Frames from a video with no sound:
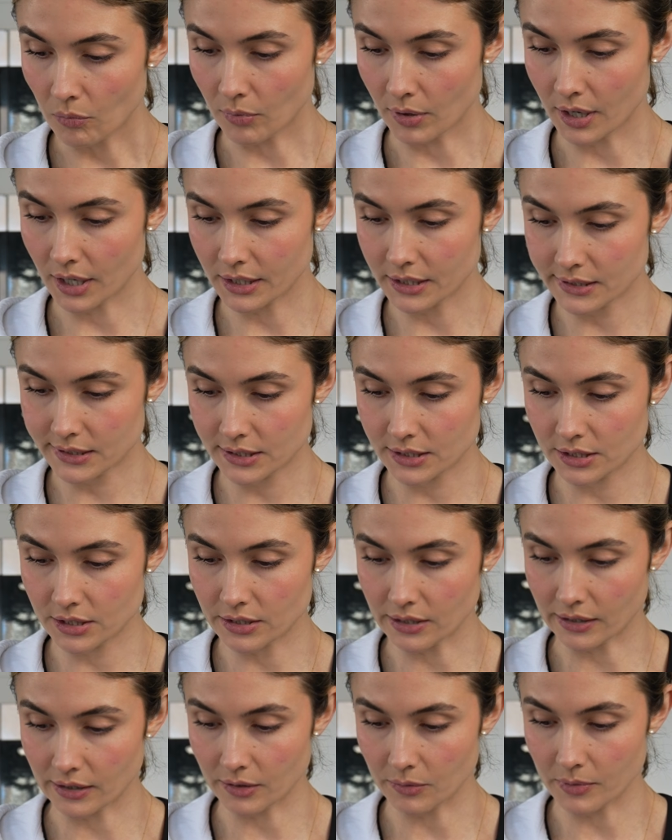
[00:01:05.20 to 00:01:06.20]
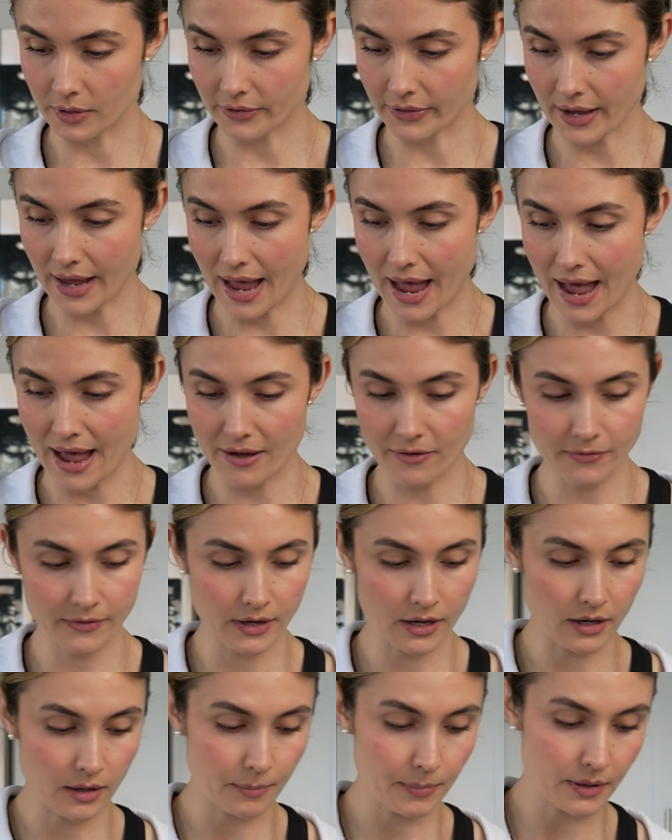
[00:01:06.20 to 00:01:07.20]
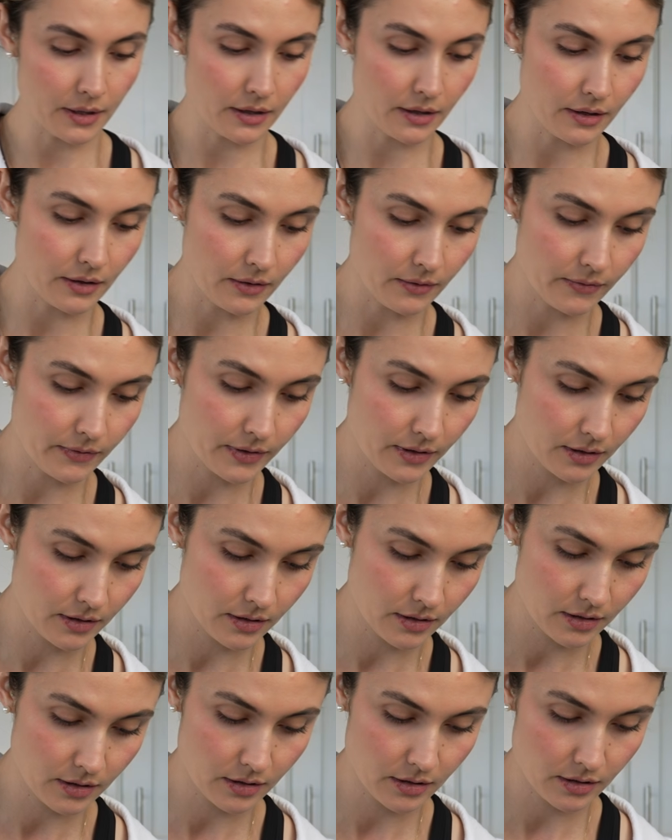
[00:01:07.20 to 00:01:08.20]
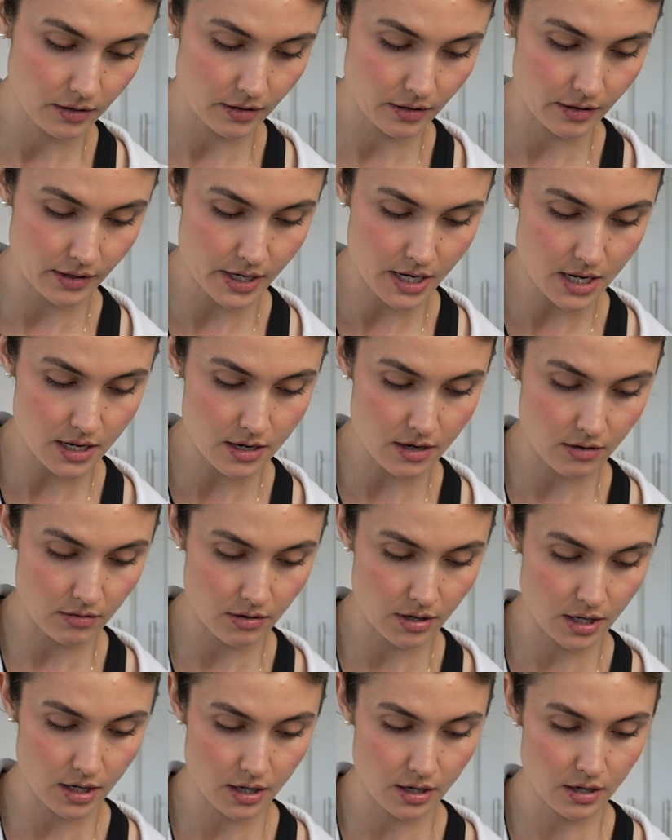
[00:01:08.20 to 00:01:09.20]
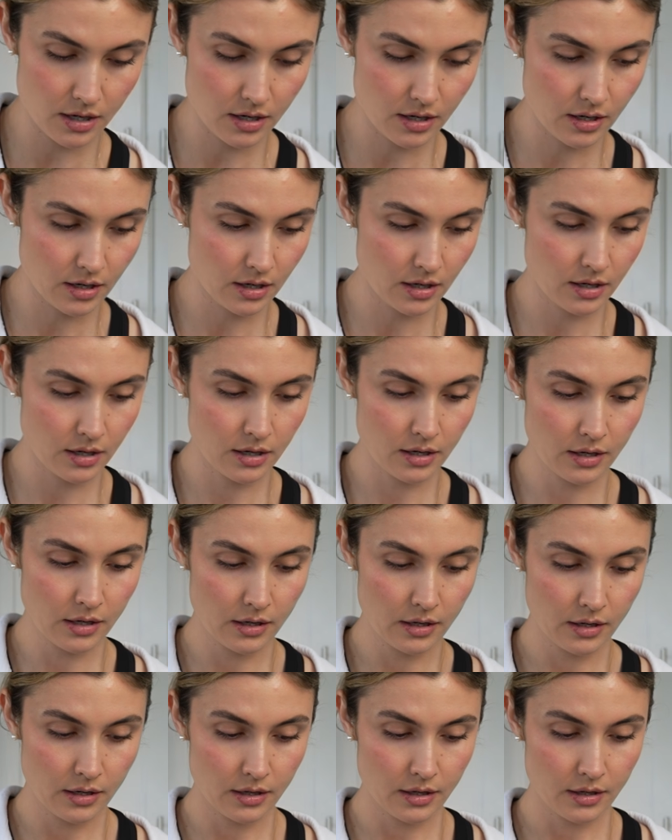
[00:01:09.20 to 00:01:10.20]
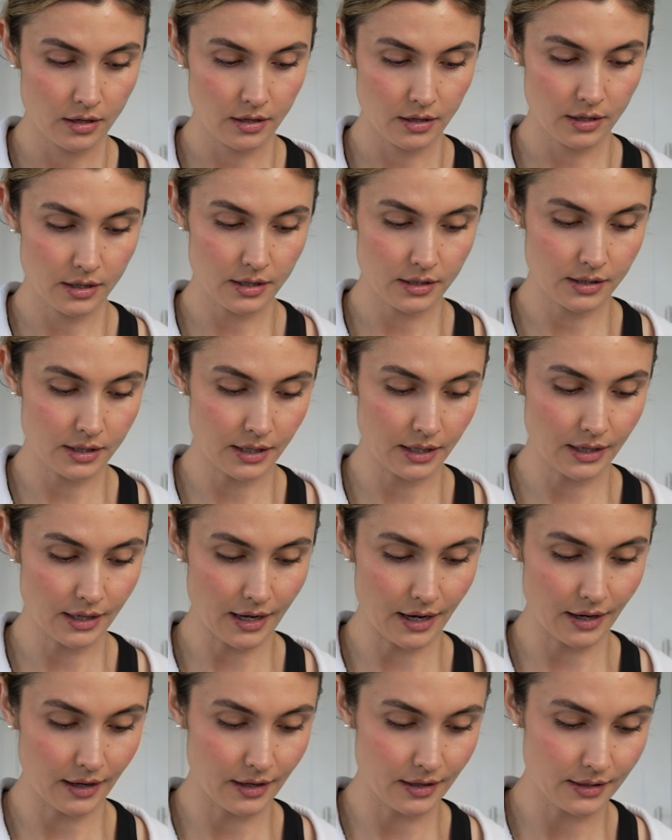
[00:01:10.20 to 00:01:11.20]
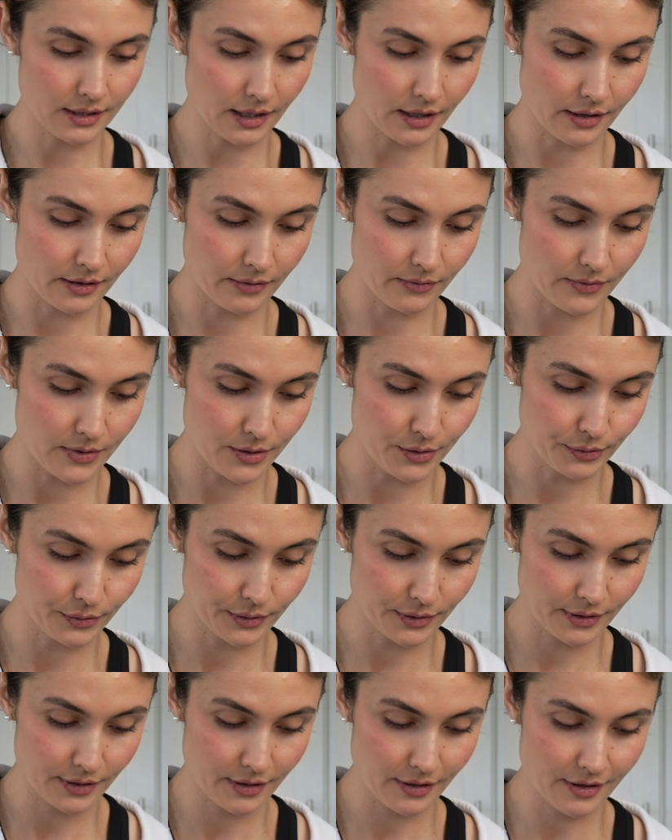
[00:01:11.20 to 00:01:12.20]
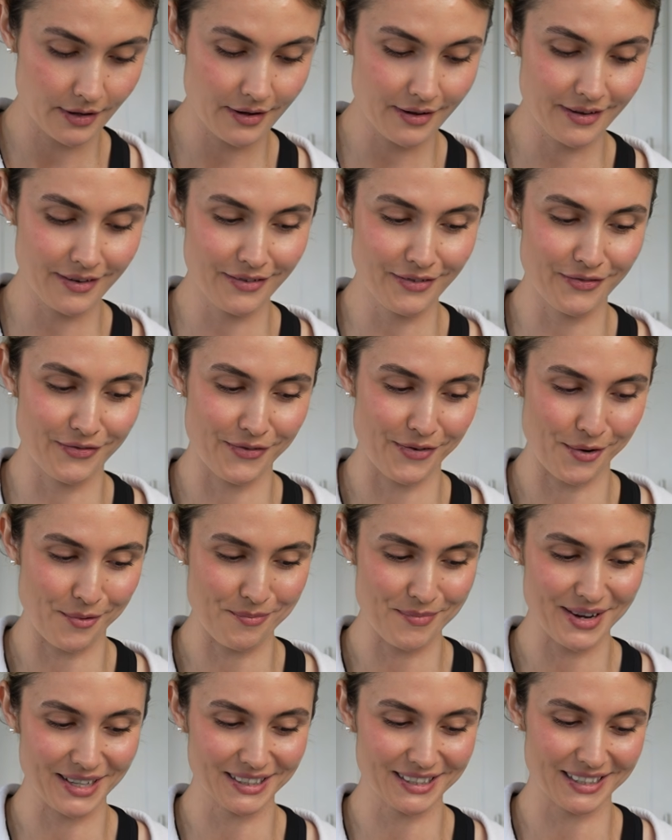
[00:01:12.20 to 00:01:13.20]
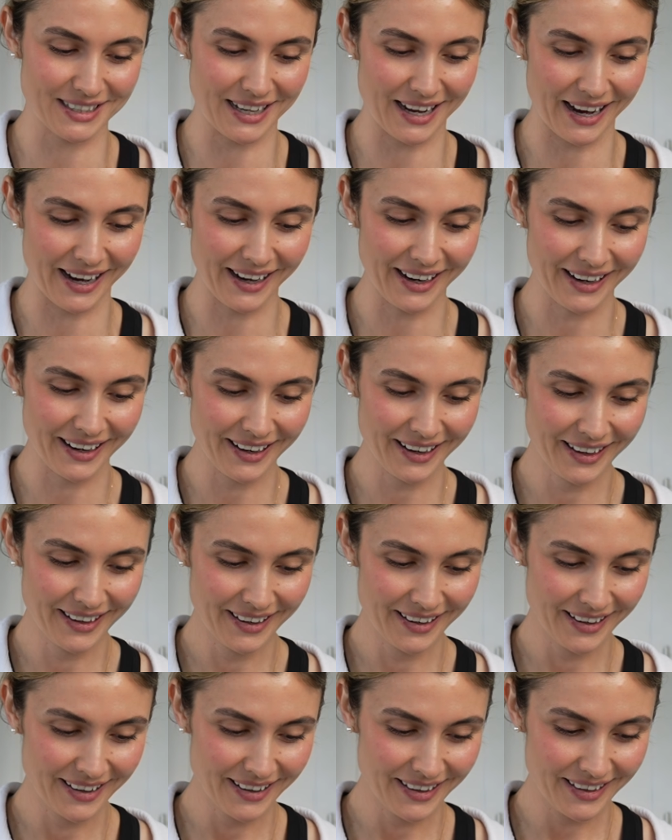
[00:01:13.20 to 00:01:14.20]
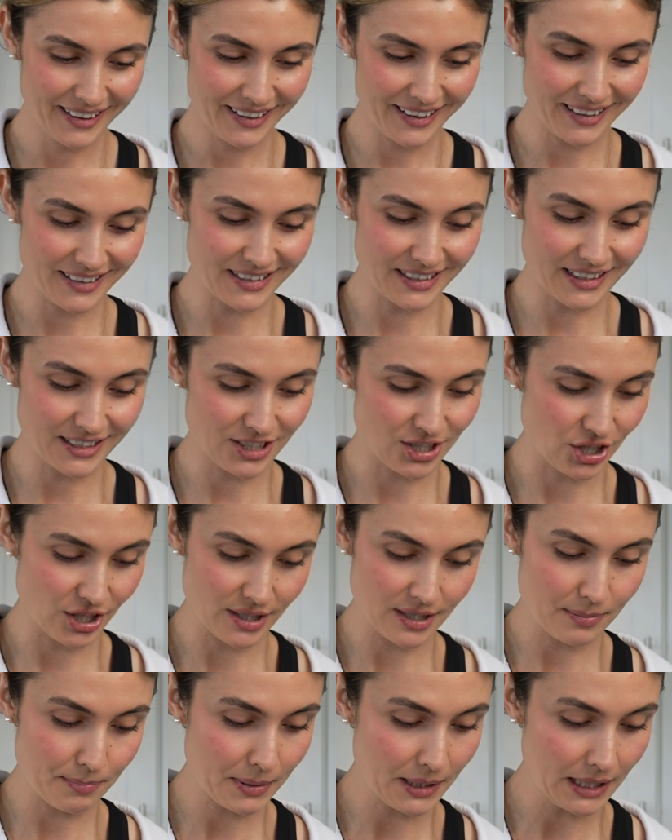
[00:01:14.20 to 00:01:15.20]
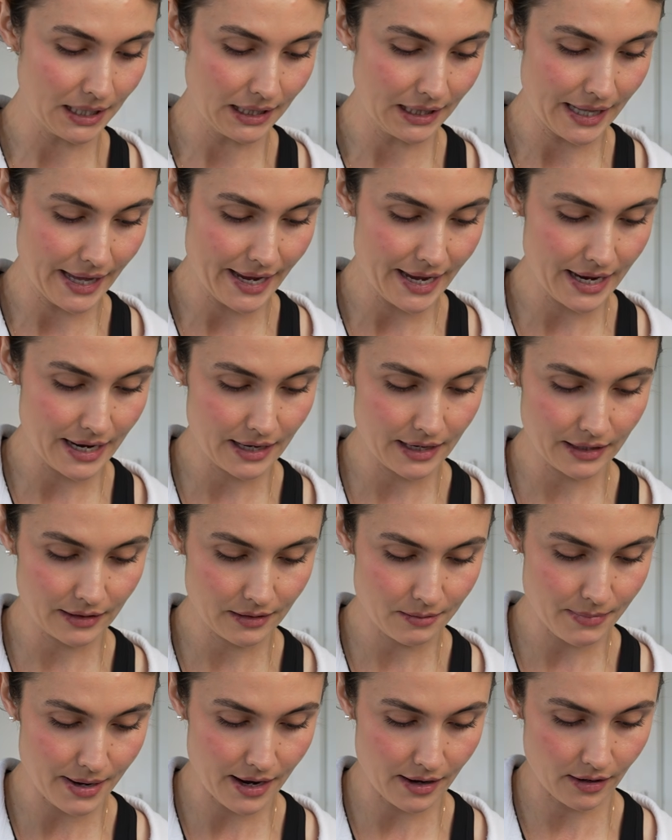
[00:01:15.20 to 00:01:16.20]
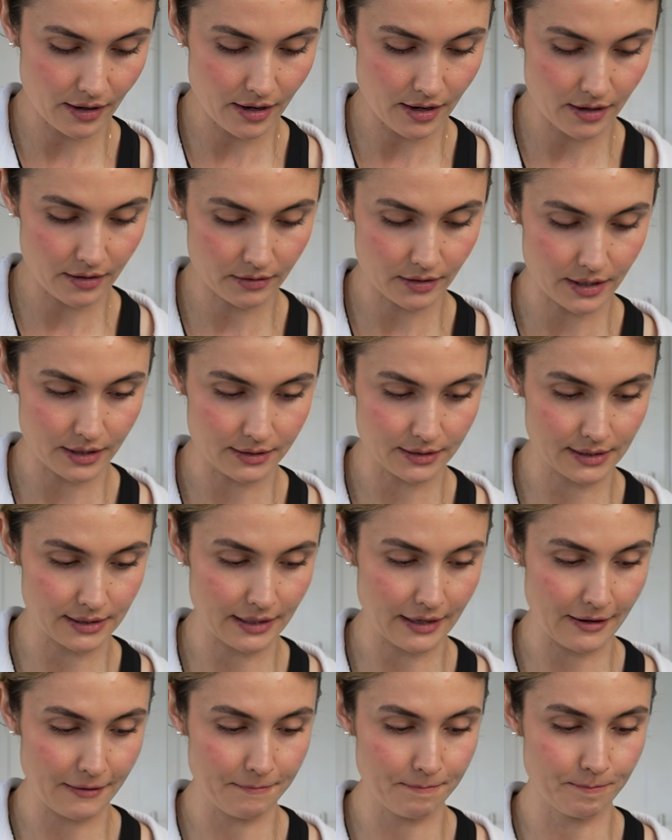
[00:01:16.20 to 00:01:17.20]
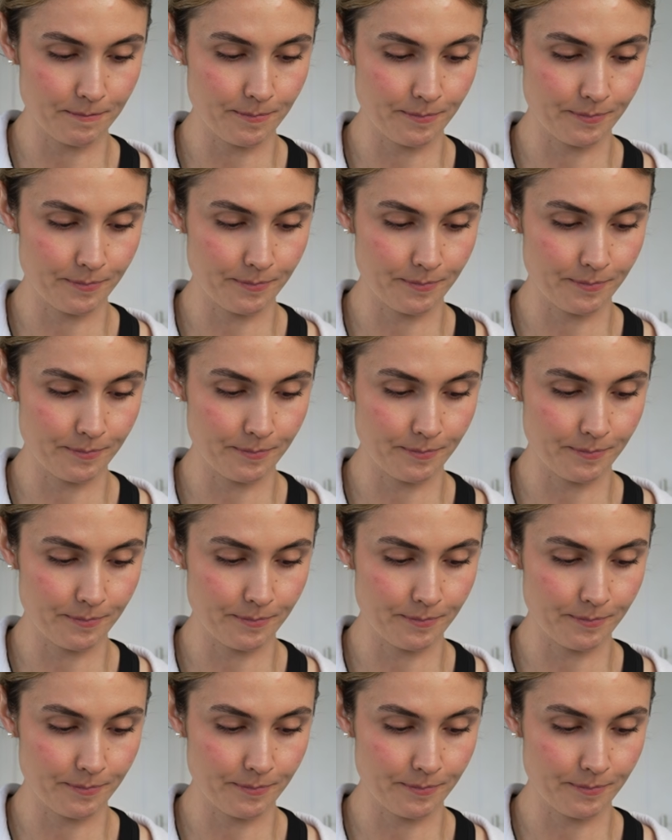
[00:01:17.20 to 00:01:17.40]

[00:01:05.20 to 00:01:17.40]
we're gonna start with 1/2 cup of Greek yogurt. He's gonna get a ton of views from me today because it's just playing in the background nonstop.